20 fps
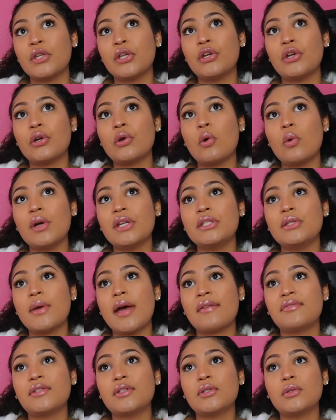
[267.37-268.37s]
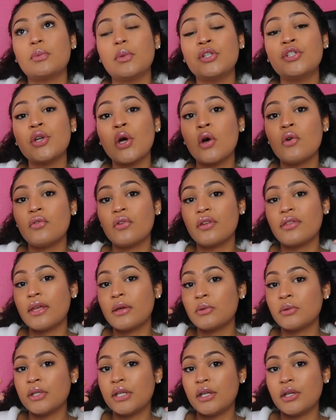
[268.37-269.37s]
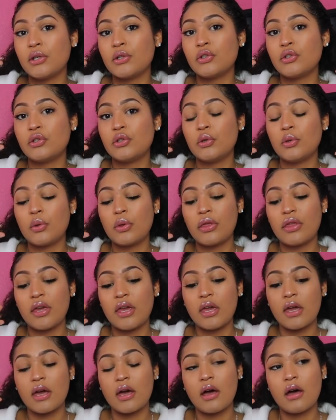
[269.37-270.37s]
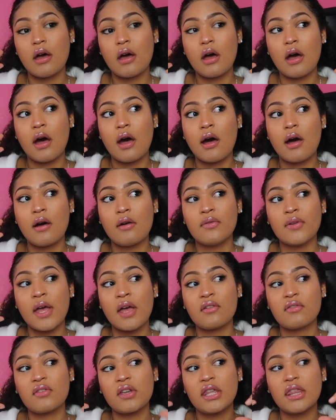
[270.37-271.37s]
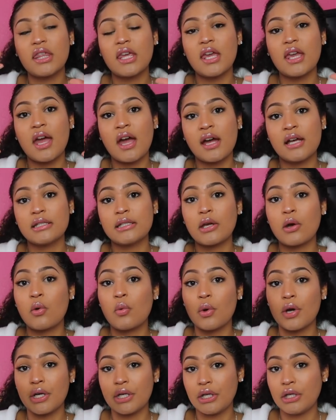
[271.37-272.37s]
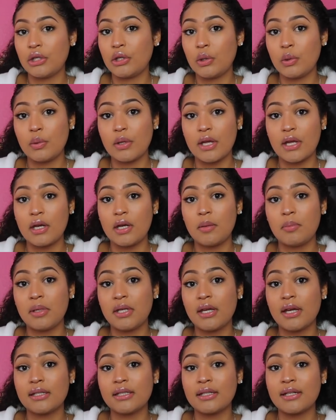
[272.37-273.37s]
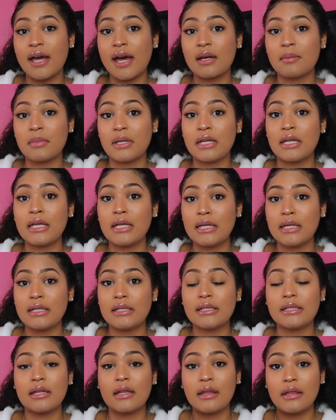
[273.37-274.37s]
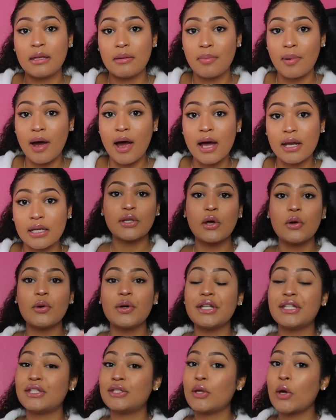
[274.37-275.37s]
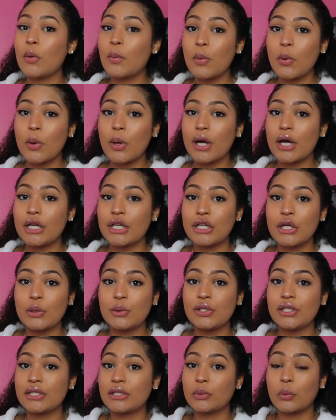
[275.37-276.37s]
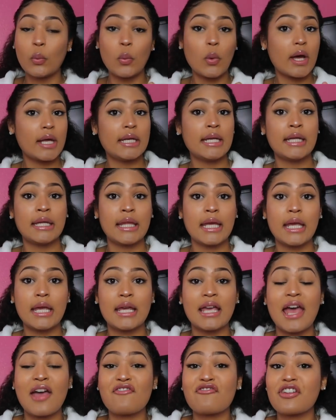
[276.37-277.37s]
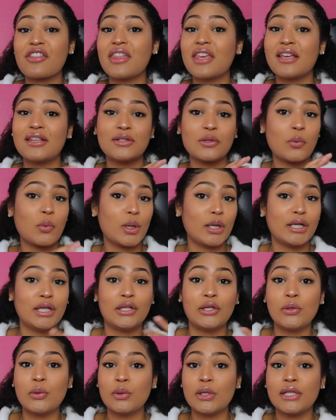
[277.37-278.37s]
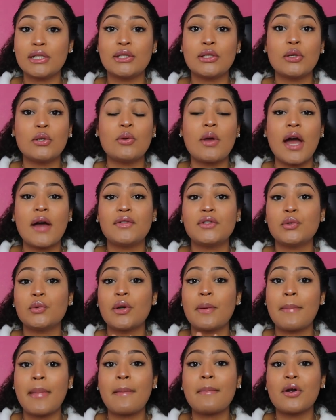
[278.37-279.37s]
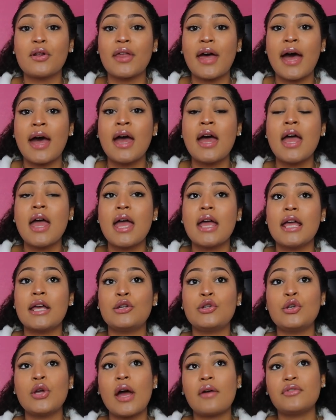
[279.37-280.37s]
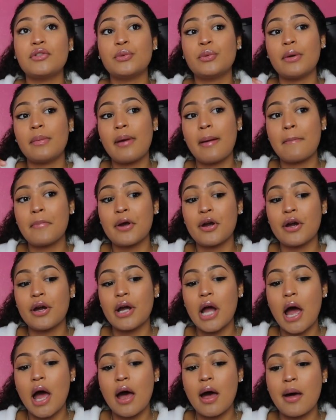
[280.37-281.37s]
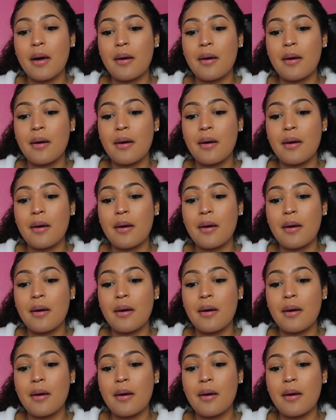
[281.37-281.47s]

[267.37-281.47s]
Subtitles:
you're going to have to switch over those gears to think of everything as a working unit, because anatomy is the body. So it's no more, you know, just one thing. Everything is a working unit. So you have to remember that, and you have to remember